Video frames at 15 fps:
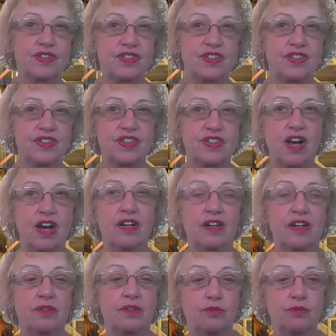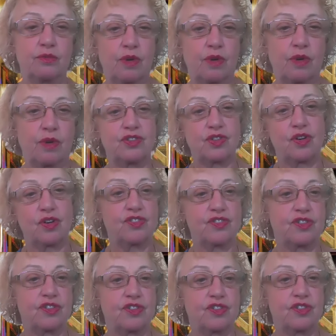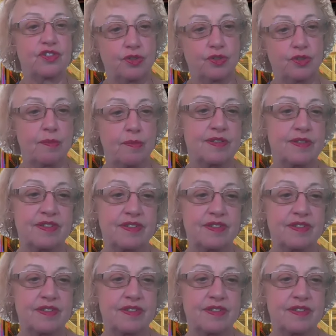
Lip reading: sung and write songs and poetry. I mean, since I